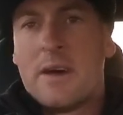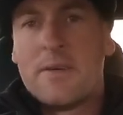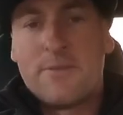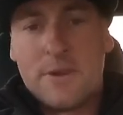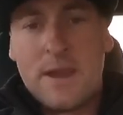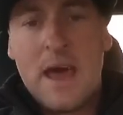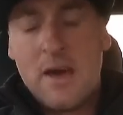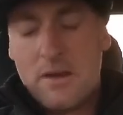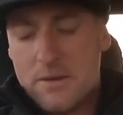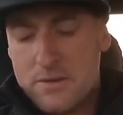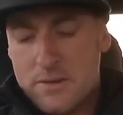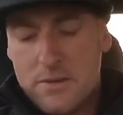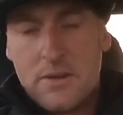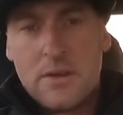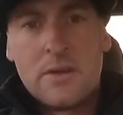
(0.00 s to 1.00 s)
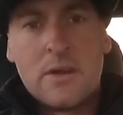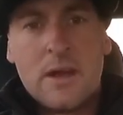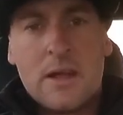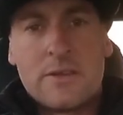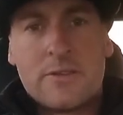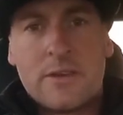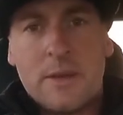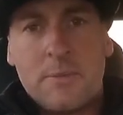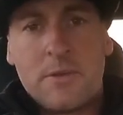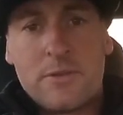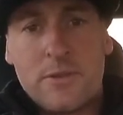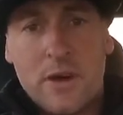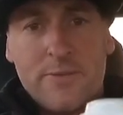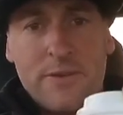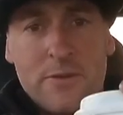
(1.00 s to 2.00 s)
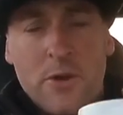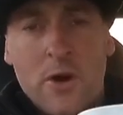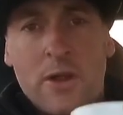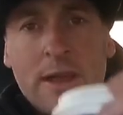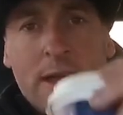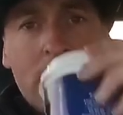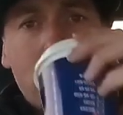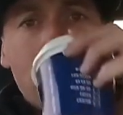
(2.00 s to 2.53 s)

For now, I'll just keep this coffee rolling in.